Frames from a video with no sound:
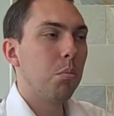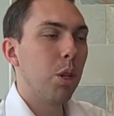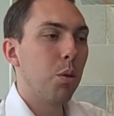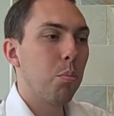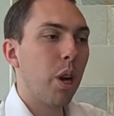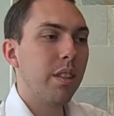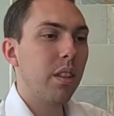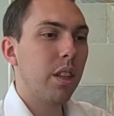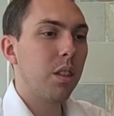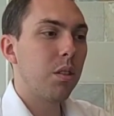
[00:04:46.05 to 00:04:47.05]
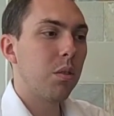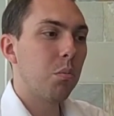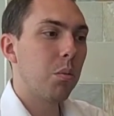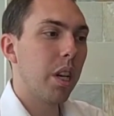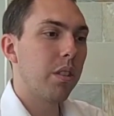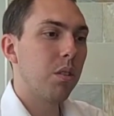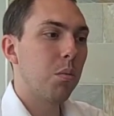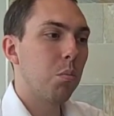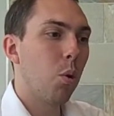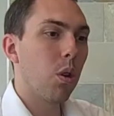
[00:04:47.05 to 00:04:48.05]
you know, pricing that's that's
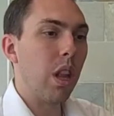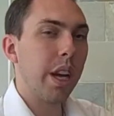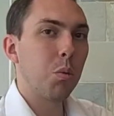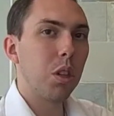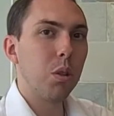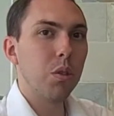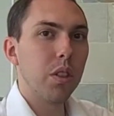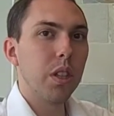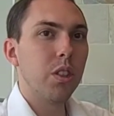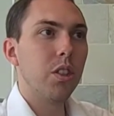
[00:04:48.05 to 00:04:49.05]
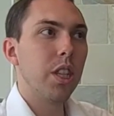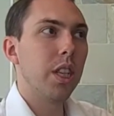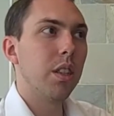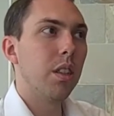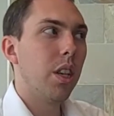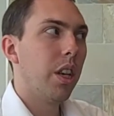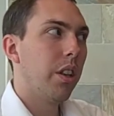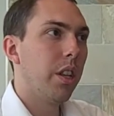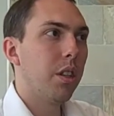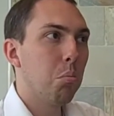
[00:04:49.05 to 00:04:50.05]
more aligned with usage than
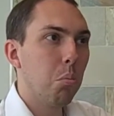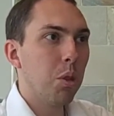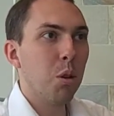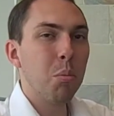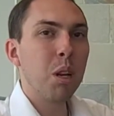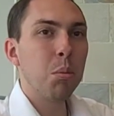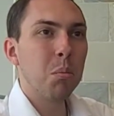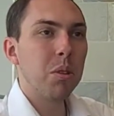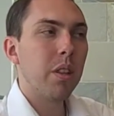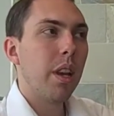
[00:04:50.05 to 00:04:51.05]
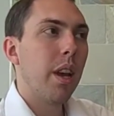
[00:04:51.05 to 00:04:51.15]
than you know minimums,